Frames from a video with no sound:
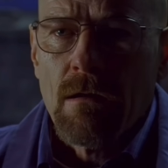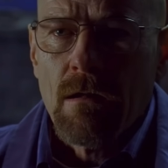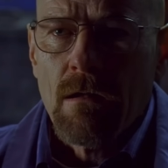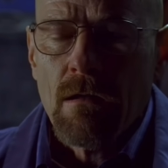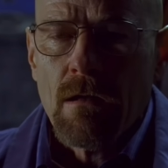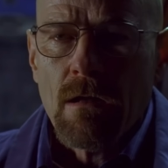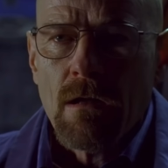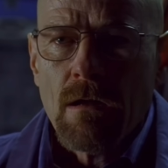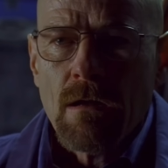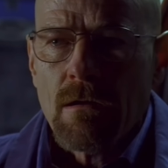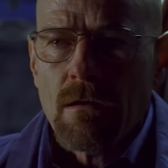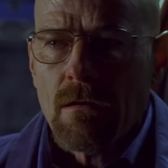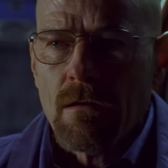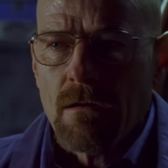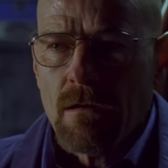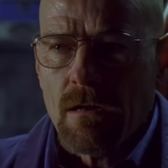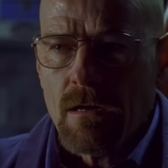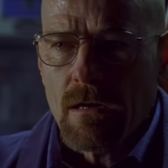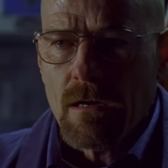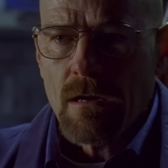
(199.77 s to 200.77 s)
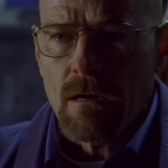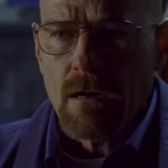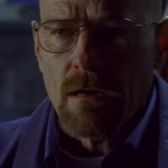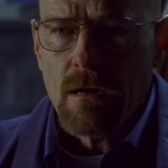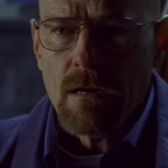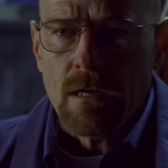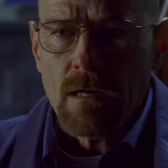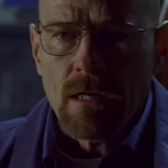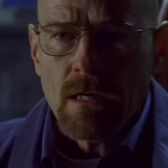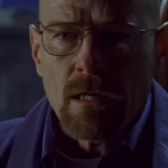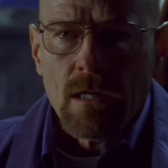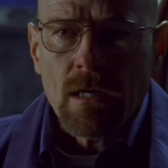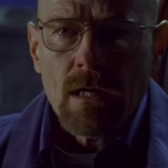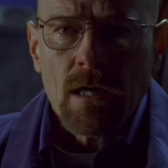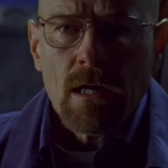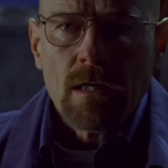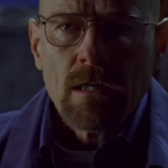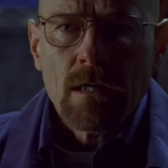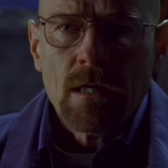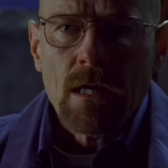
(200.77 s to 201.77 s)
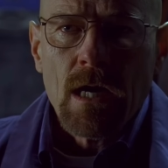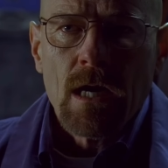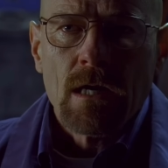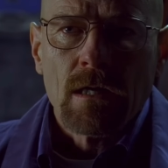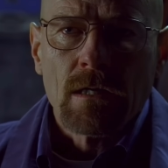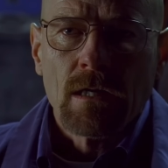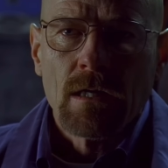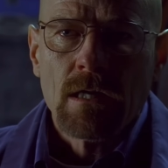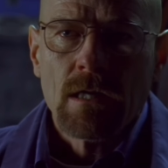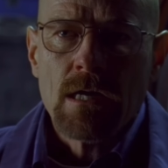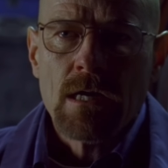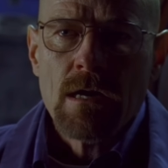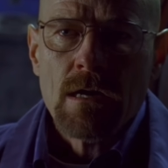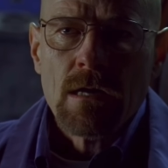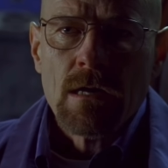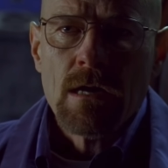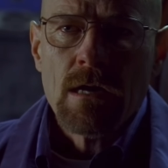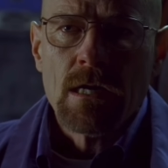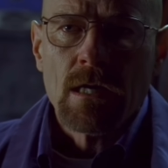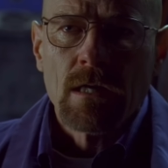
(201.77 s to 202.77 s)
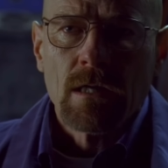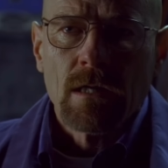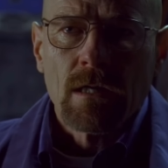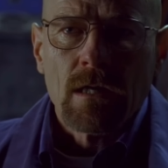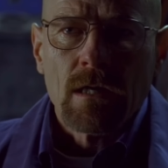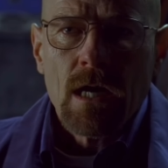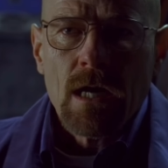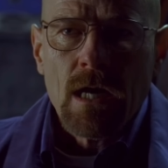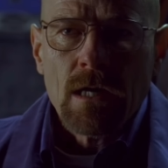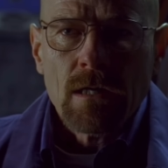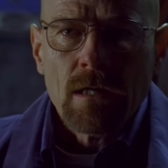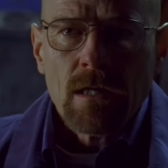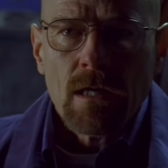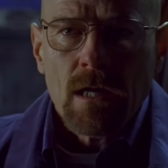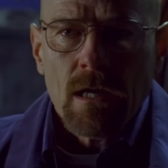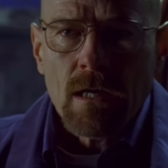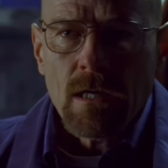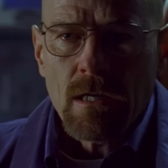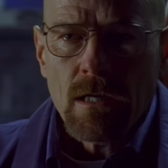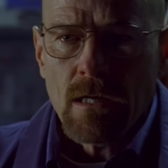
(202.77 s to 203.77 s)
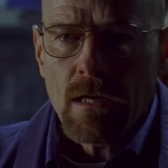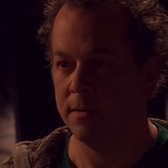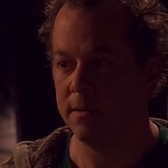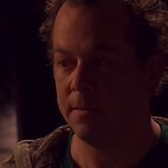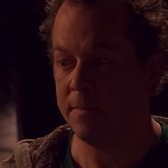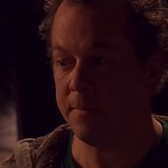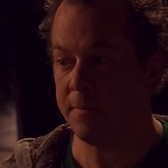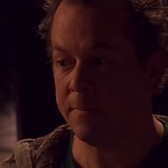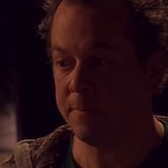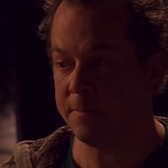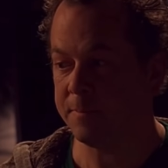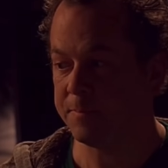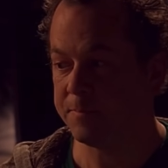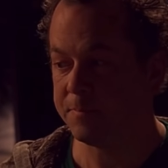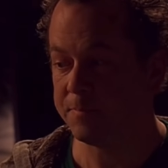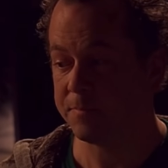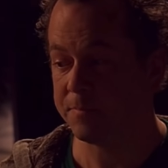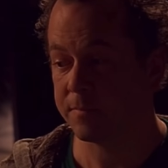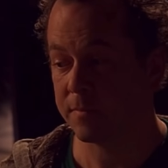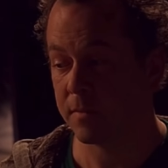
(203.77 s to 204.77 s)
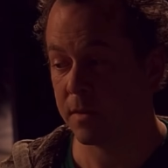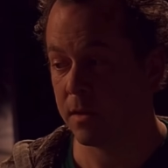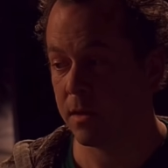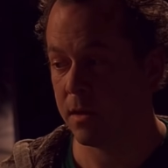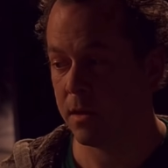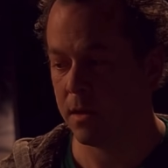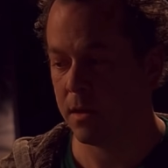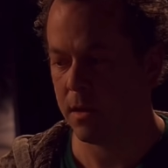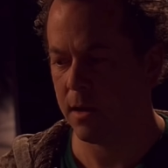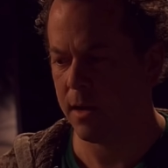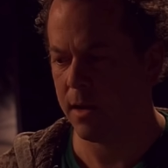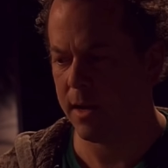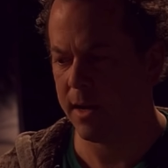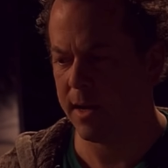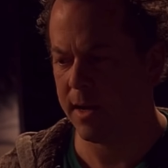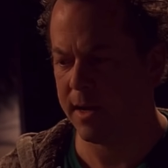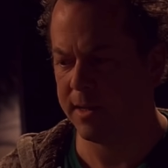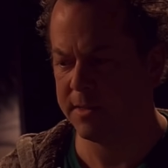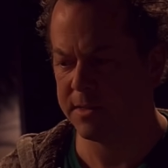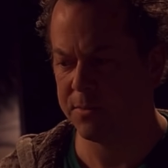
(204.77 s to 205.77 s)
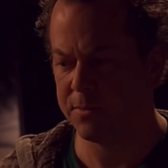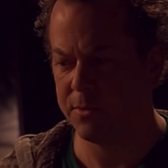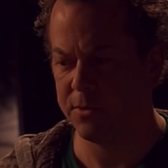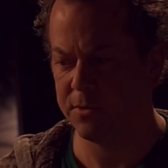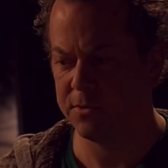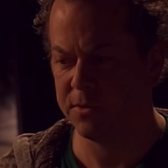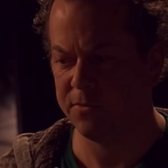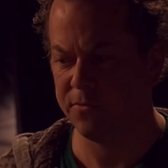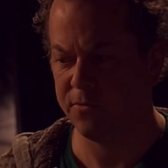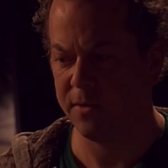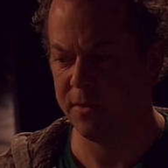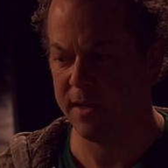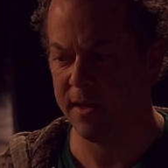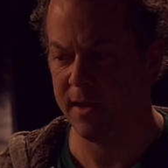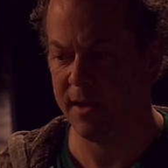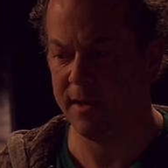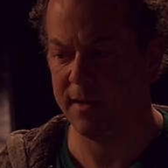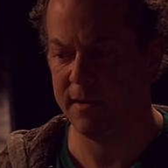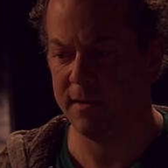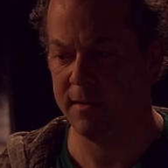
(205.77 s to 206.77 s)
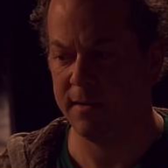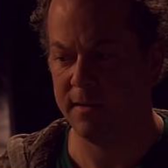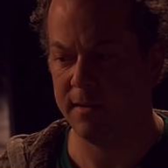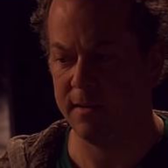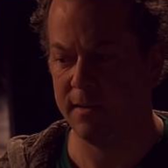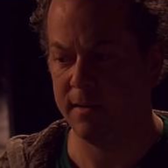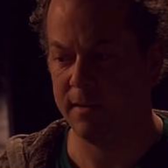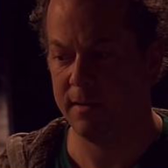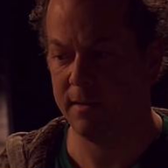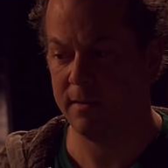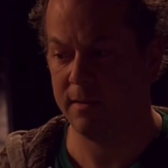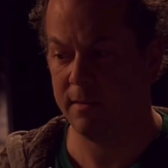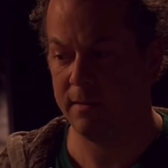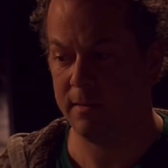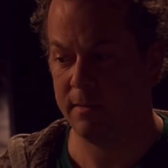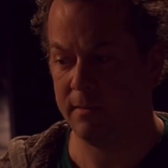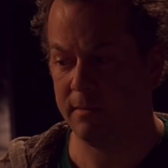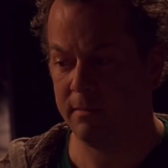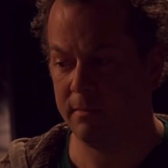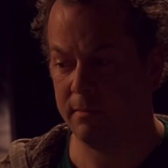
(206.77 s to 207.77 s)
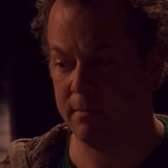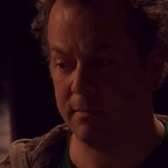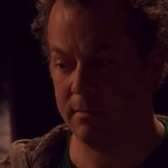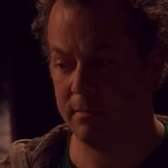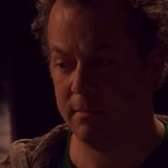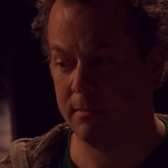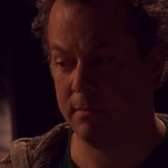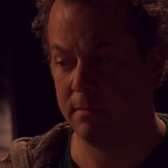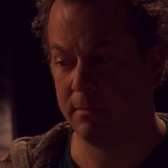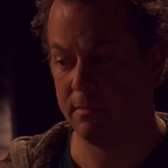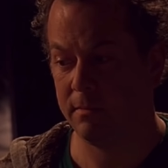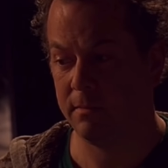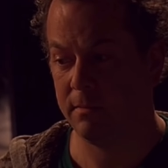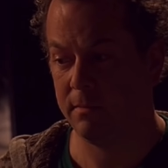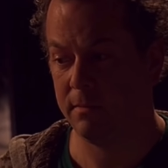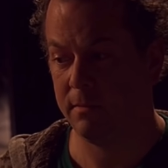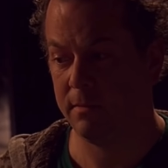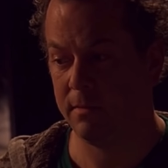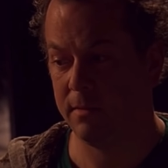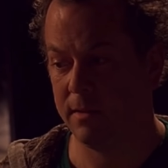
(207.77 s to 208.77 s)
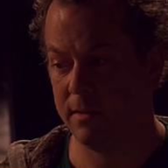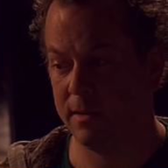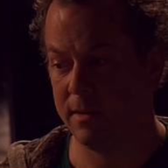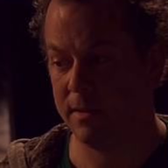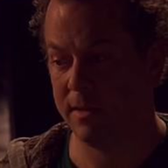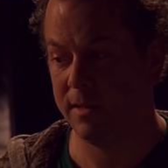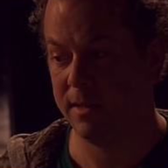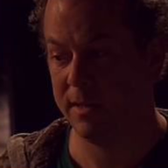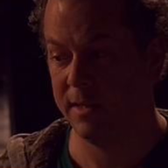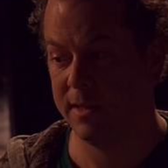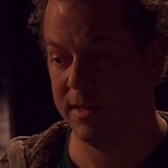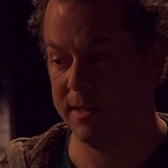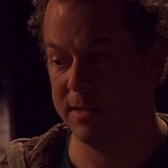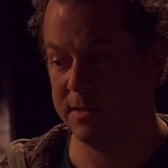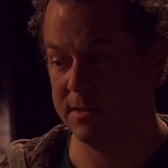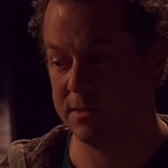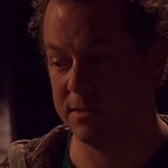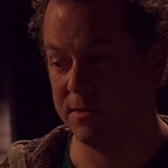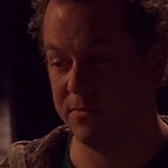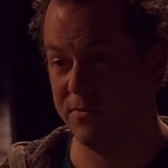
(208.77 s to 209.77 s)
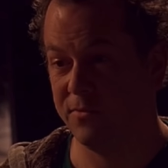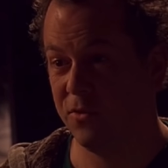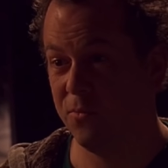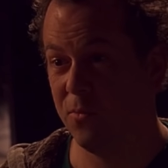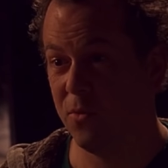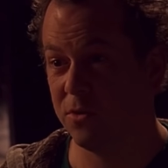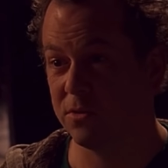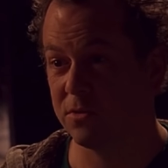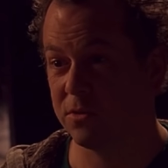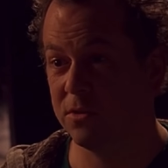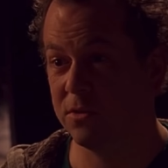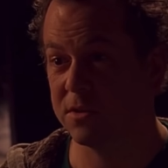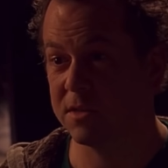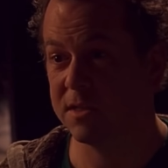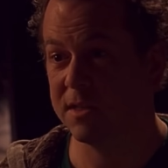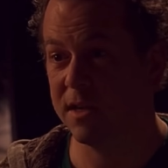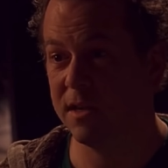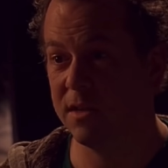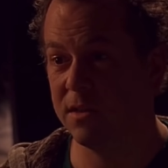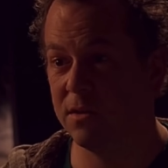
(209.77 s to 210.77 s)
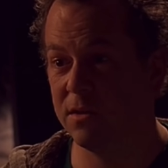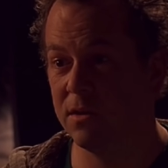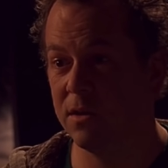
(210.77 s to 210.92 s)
right in front of Walter, who starts to have a look of panic on his face. Then Gale says, "Yeah, he's gone now, and my door is definitely locked, and I'm sorry for not answering sooner."